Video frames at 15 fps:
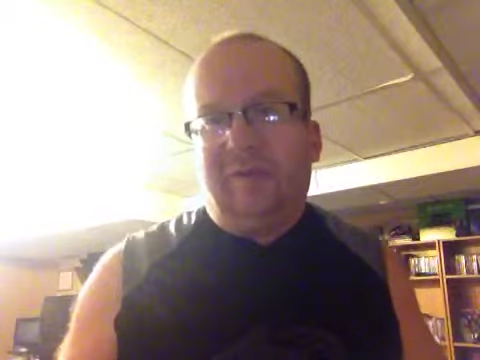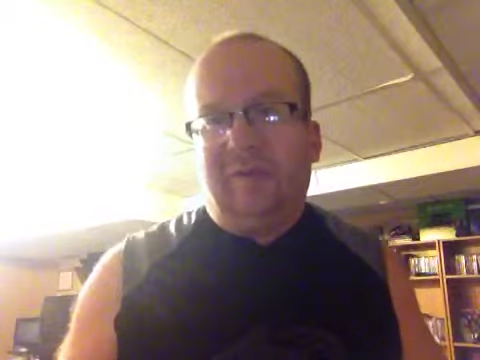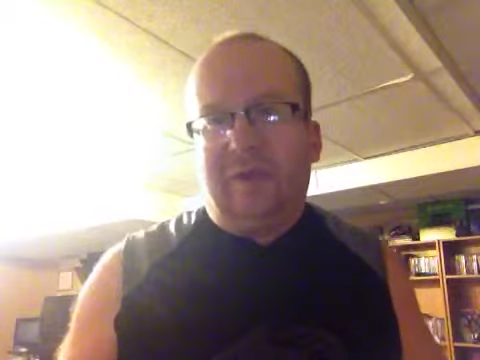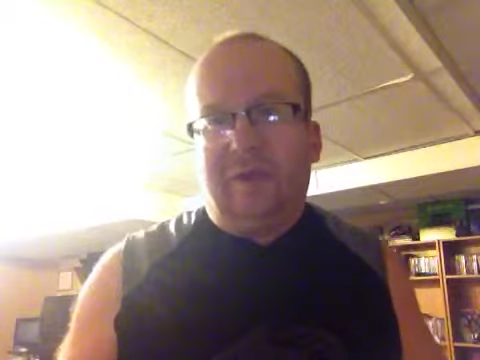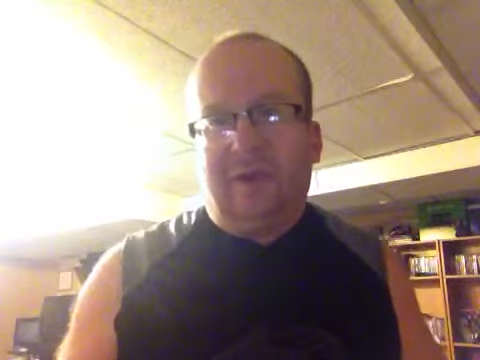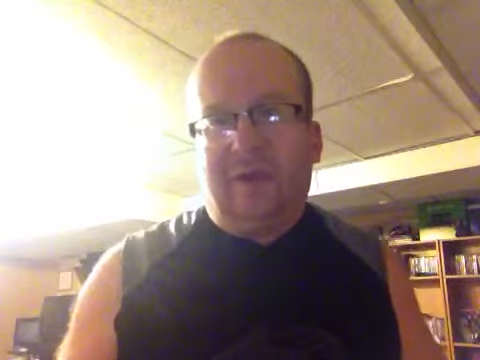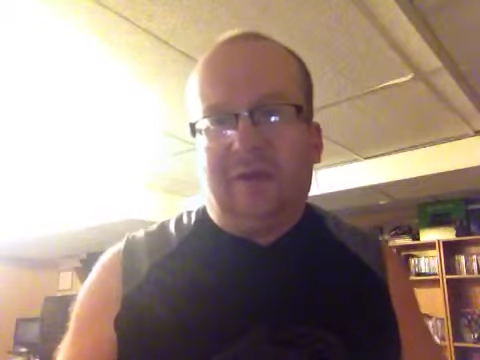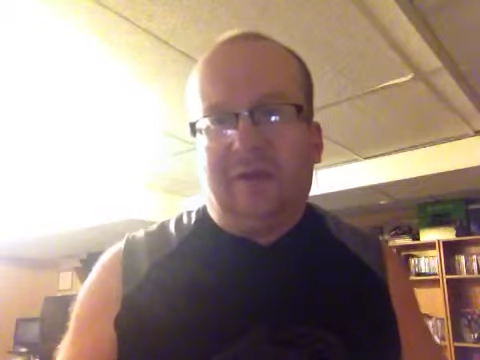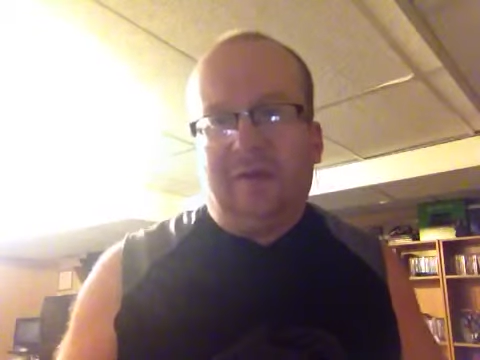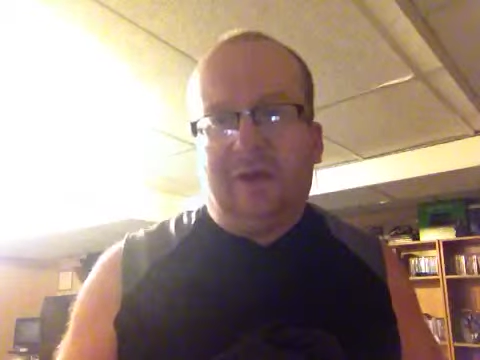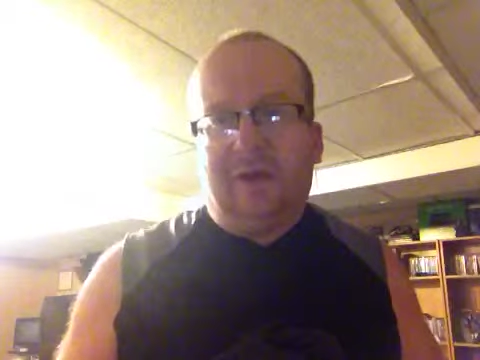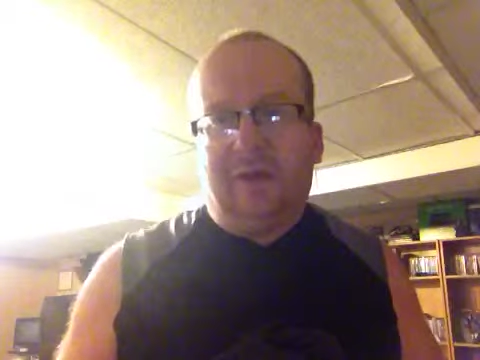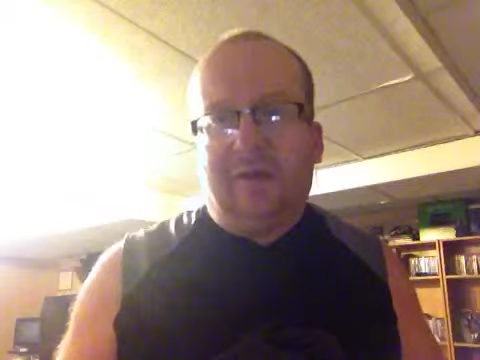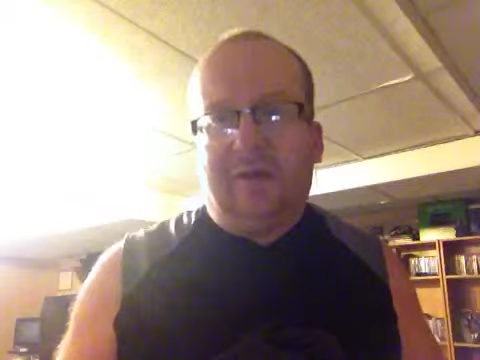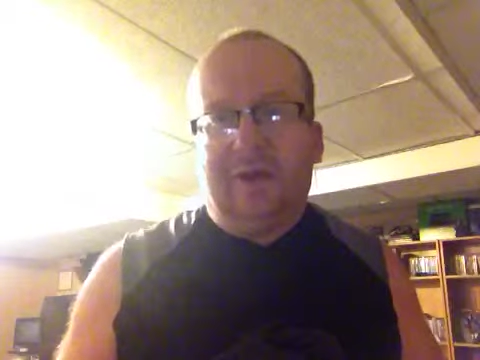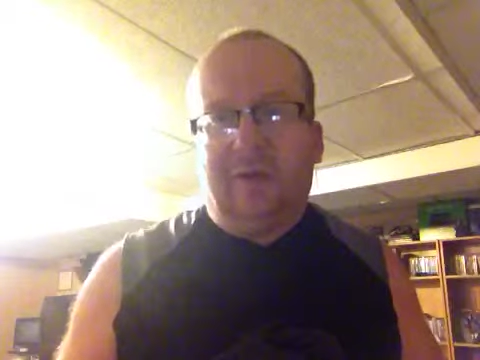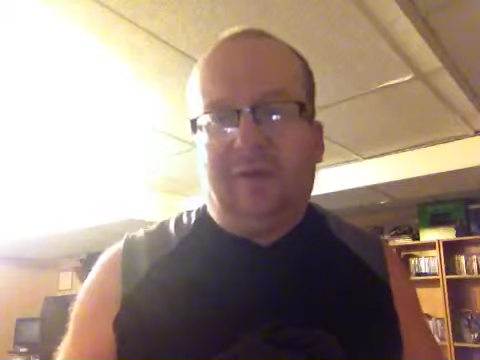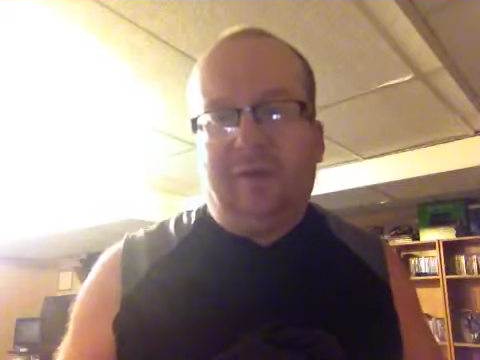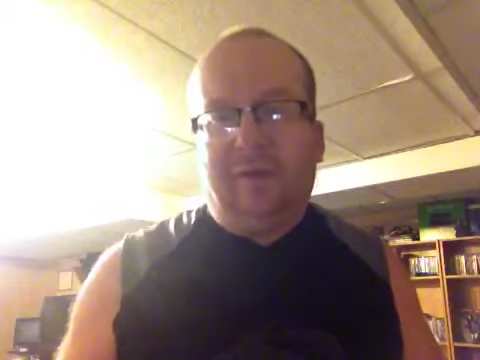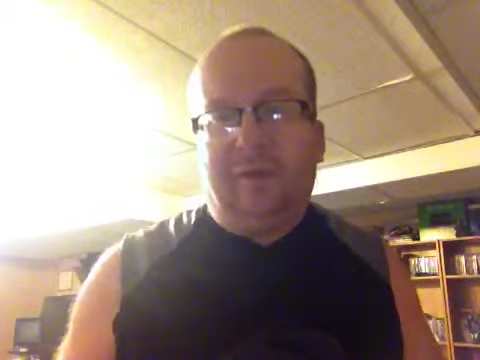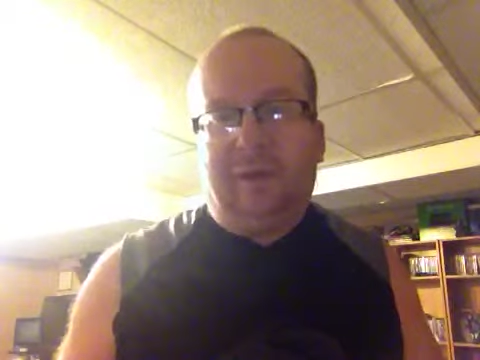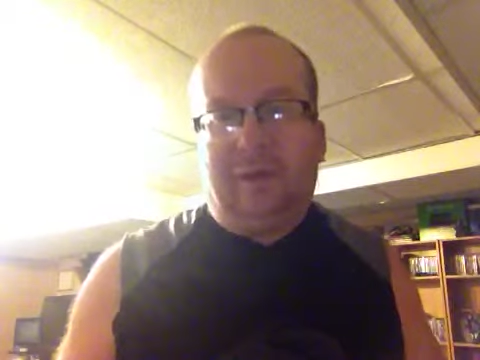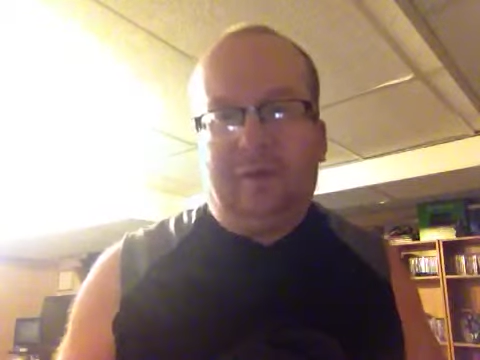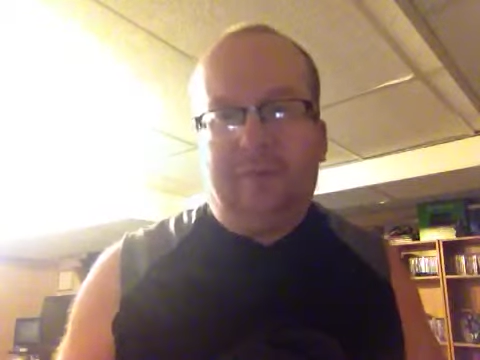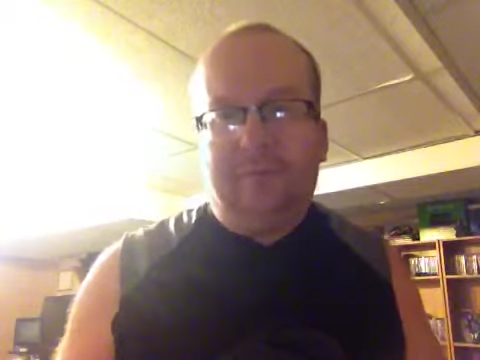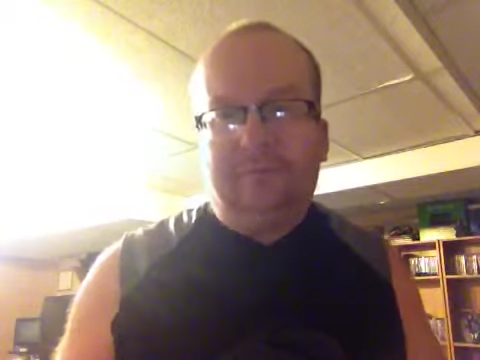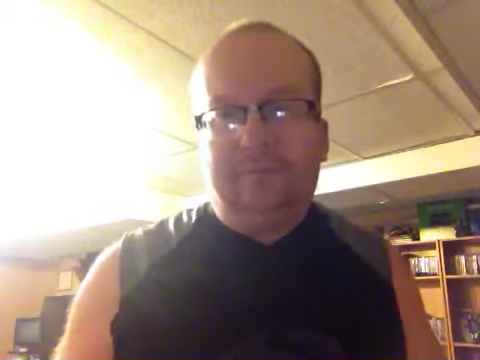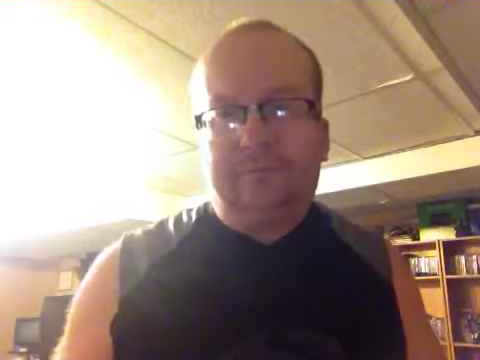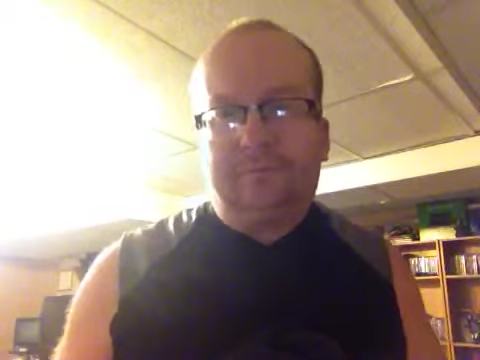signing his autographs. Um,